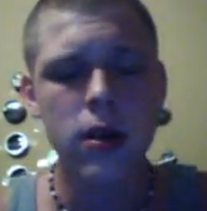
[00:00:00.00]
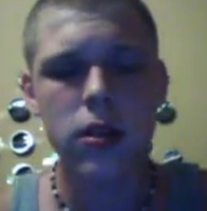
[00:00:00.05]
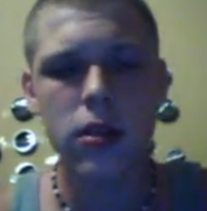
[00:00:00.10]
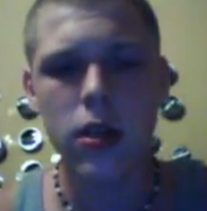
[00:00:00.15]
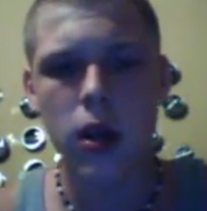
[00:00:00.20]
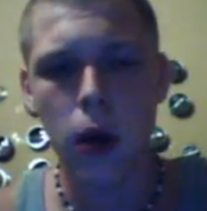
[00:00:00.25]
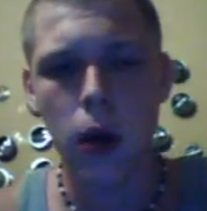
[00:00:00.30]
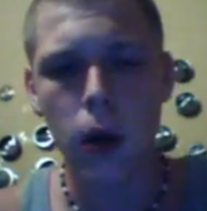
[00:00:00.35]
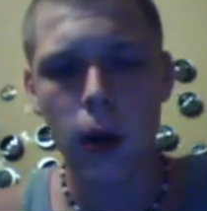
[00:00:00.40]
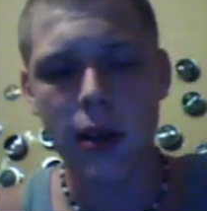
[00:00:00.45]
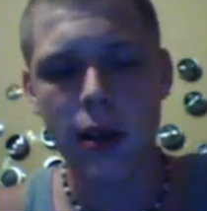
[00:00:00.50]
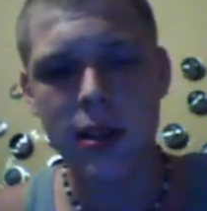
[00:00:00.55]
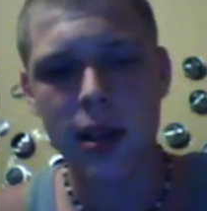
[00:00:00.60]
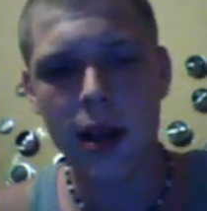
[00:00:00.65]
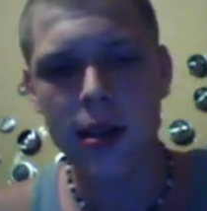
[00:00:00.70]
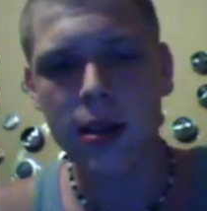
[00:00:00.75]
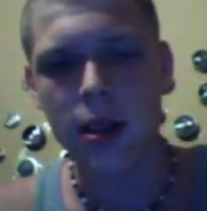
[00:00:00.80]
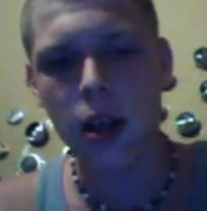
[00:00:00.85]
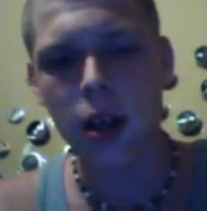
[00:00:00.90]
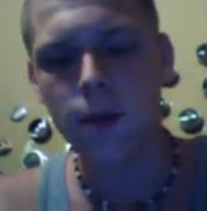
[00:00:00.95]
So I
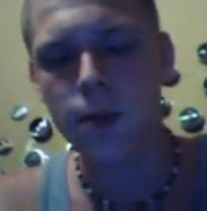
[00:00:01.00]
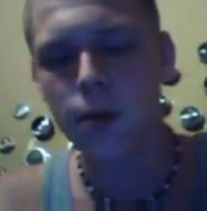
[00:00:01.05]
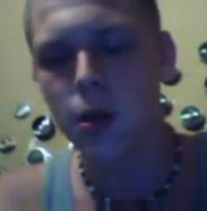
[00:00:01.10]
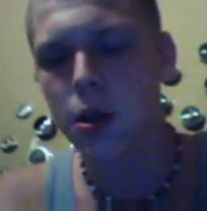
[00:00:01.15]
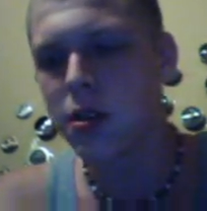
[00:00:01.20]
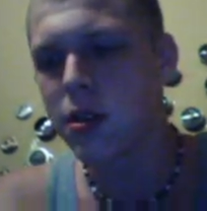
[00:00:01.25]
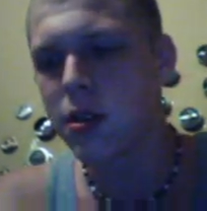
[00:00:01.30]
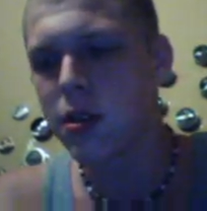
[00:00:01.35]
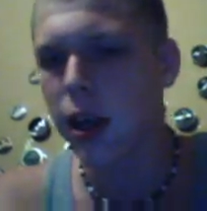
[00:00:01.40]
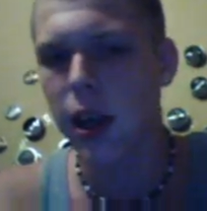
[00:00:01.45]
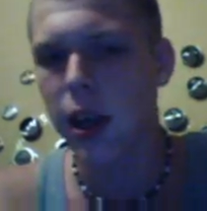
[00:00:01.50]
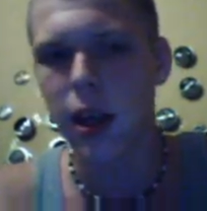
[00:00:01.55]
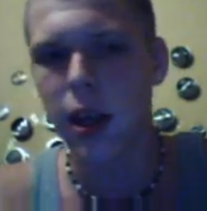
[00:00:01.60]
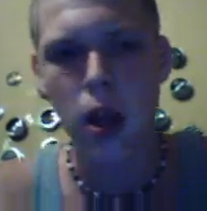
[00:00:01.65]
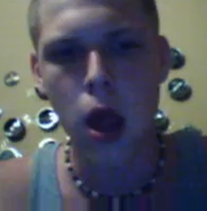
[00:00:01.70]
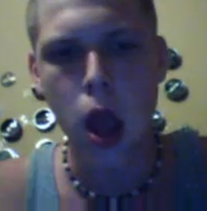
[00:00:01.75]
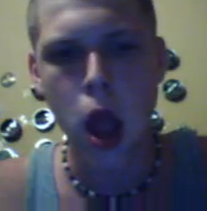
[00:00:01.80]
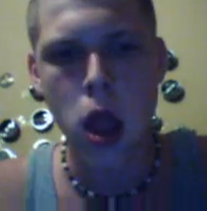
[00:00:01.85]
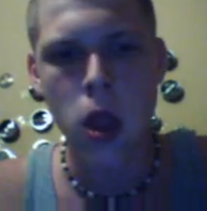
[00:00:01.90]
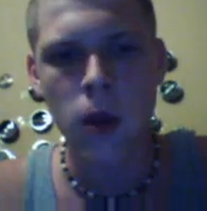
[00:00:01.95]
sat there for a second,
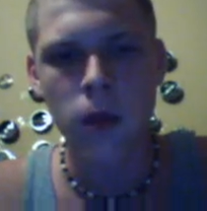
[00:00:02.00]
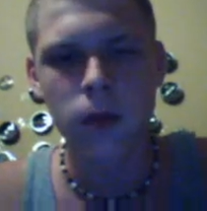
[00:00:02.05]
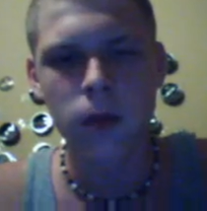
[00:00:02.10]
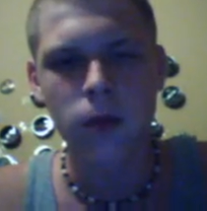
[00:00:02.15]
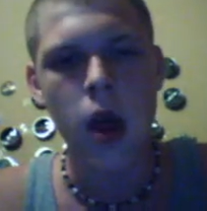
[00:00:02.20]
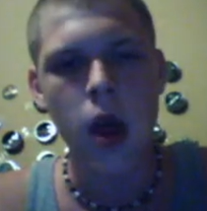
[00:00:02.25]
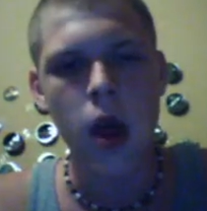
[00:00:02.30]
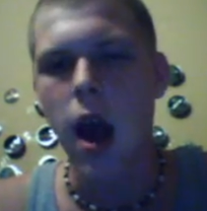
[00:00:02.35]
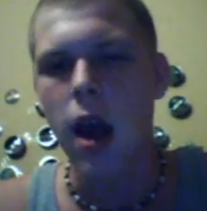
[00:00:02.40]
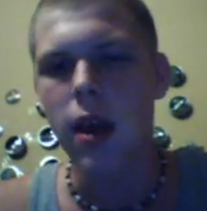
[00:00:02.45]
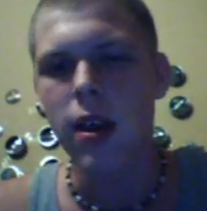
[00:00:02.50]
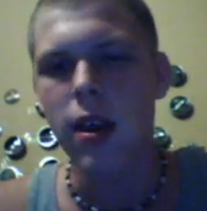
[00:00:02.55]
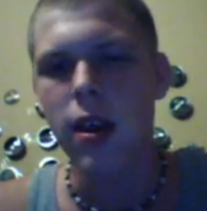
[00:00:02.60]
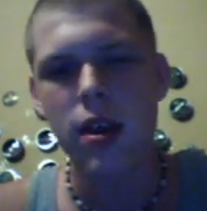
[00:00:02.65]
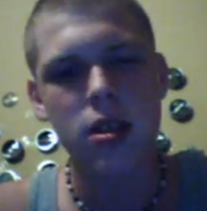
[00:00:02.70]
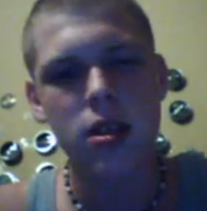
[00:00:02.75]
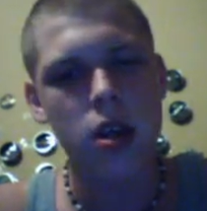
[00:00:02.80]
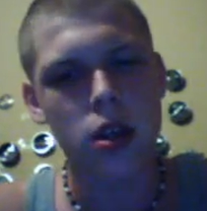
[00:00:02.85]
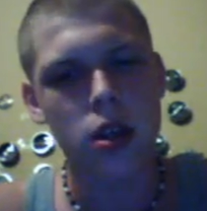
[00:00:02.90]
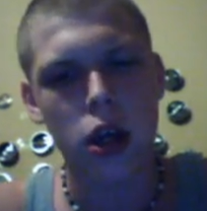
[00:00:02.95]
and I
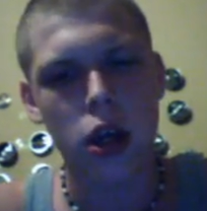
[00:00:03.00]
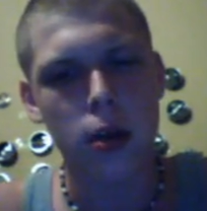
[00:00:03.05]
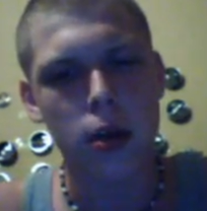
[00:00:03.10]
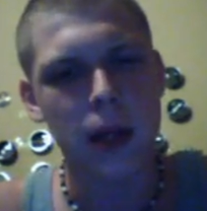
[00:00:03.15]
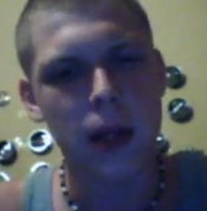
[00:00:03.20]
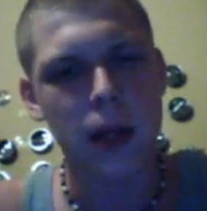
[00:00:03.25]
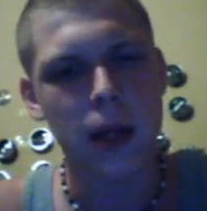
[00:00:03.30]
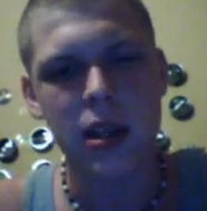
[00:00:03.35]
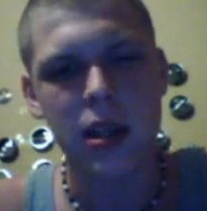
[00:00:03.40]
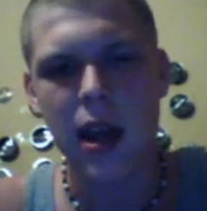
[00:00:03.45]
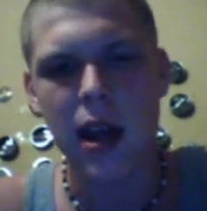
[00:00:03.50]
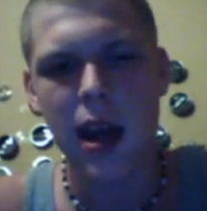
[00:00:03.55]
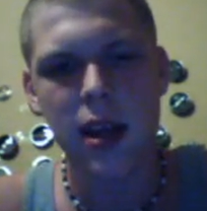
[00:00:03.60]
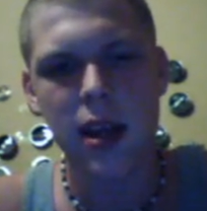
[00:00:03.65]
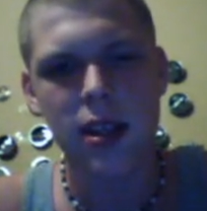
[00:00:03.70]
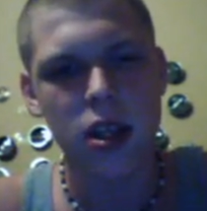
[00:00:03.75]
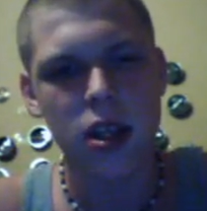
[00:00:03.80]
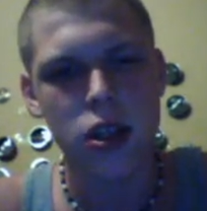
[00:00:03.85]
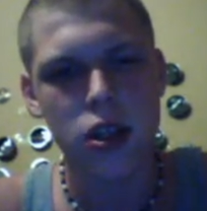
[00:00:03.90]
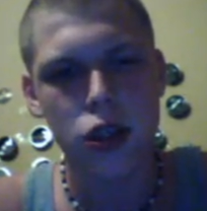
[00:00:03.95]
started talking about the
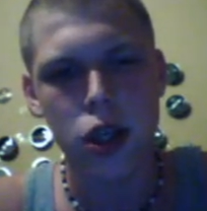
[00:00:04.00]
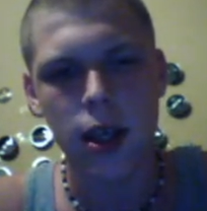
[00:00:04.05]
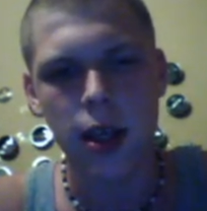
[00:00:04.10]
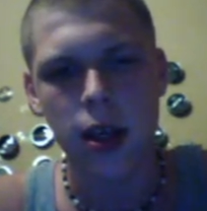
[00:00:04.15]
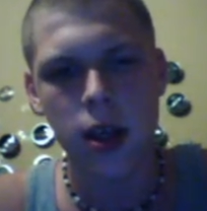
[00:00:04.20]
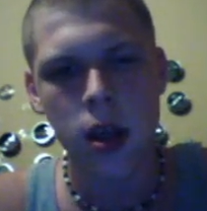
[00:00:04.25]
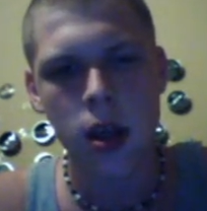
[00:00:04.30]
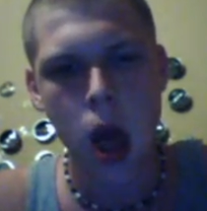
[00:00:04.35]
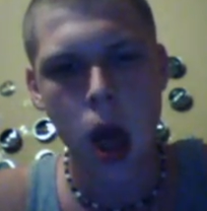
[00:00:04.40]
nastiest shit.